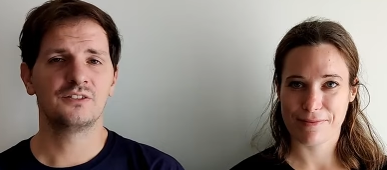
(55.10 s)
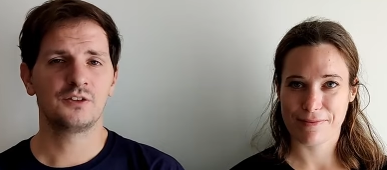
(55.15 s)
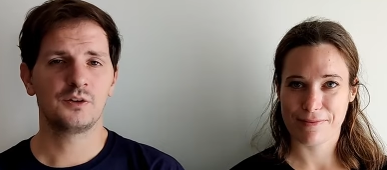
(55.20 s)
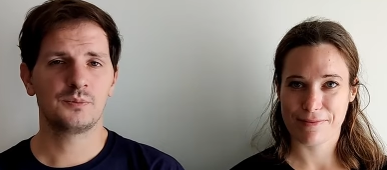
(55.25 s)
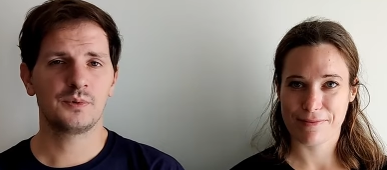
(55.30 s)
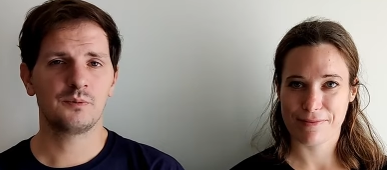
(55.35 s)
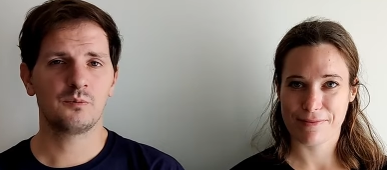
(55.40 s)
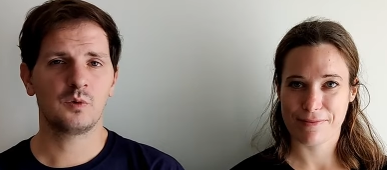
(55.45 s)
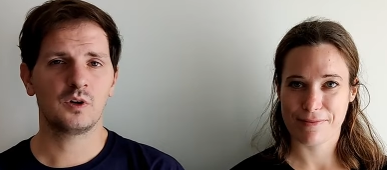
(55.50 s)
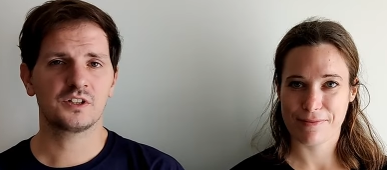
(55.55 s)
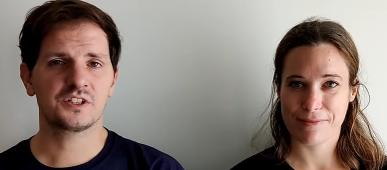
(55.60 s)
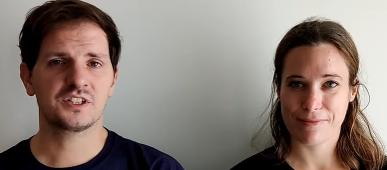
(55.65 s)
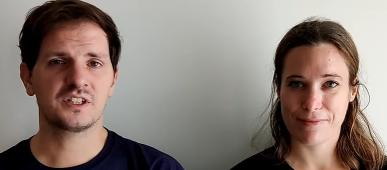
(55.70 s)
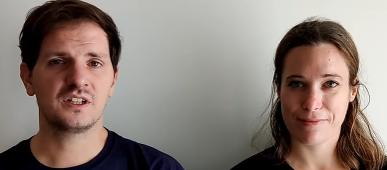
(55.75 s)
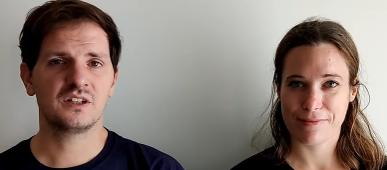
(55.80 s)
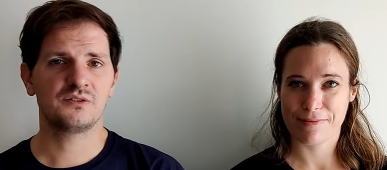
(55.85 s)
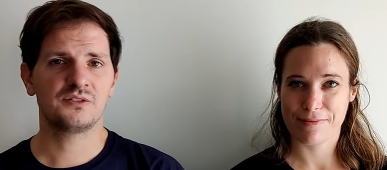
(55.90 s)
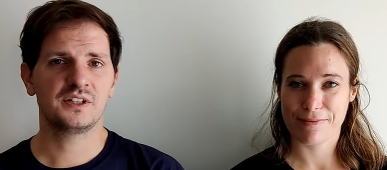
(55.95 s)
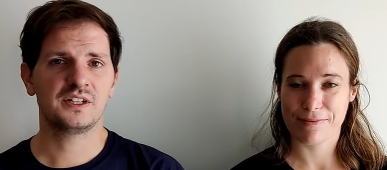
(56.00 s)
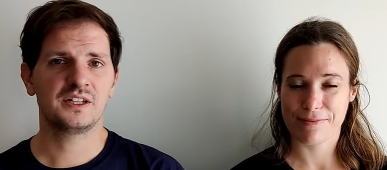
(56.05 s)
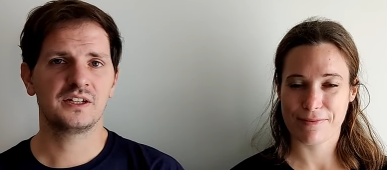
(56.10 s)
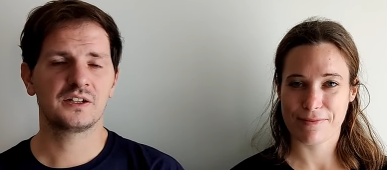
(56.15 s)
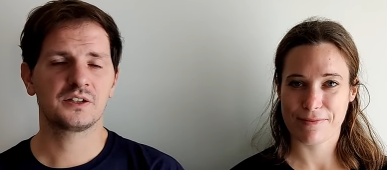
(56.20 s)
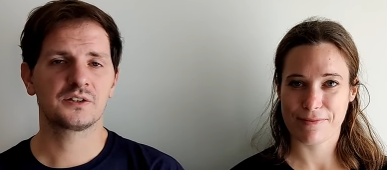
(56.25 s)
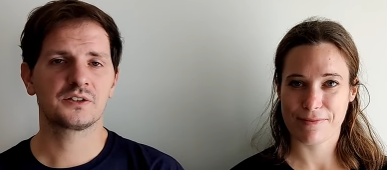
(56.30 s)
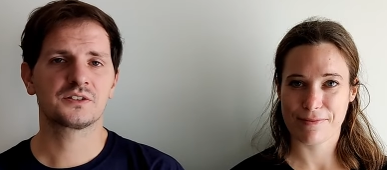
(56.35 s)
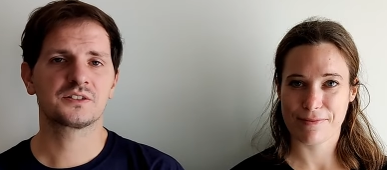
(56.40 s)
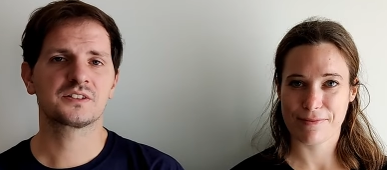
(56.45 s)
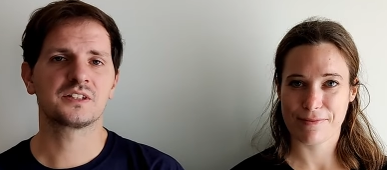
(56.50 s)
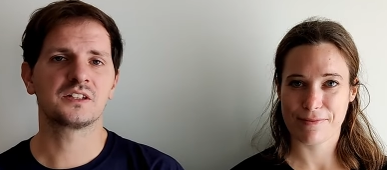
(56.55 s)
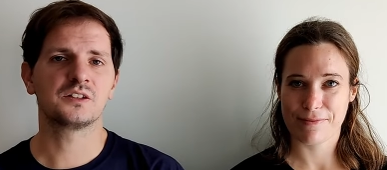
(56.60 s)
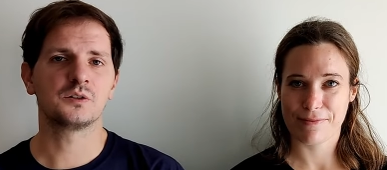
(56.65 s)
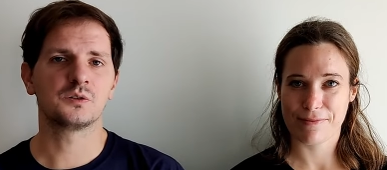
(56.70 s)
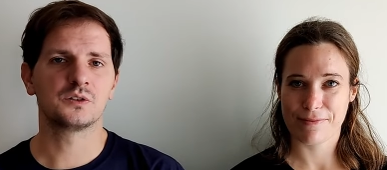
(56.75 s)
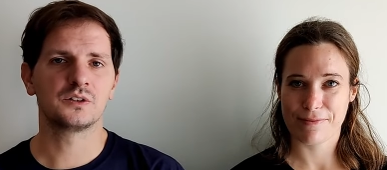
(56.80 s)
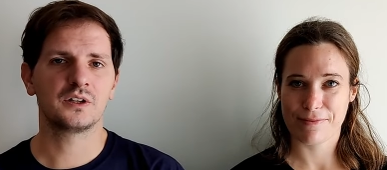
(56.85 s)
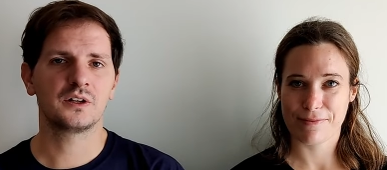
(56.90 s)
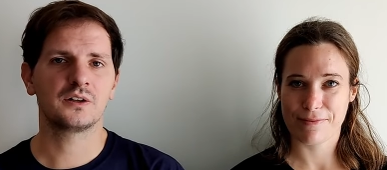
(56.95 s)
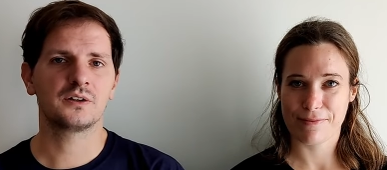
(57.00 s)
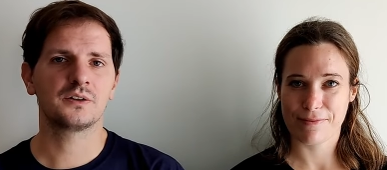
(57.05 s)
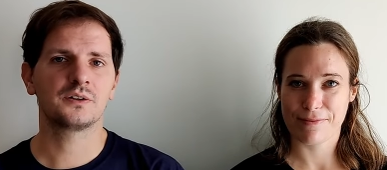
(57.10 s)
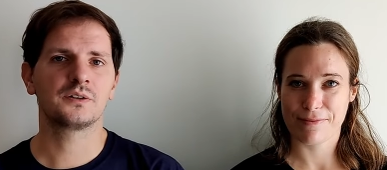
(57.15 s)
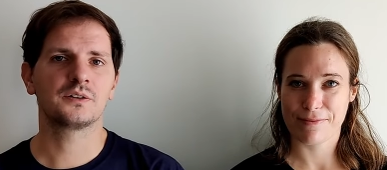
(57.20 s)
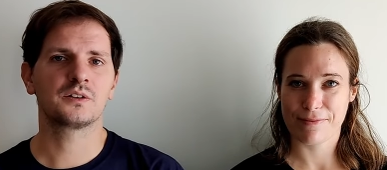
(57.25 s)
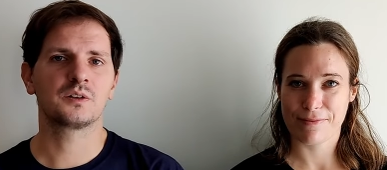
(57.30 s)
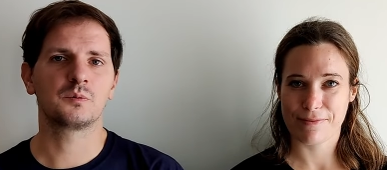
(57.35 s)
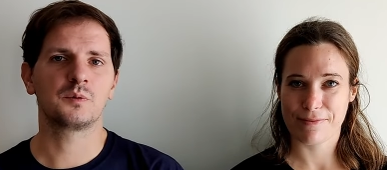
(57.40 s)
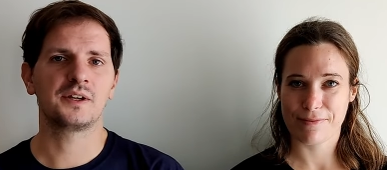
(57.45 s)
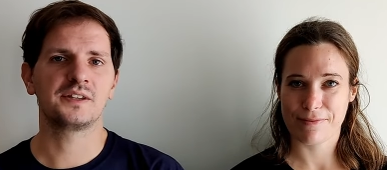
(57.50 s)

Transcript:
Speaker 1: If you've been watching our videos, then you'll know that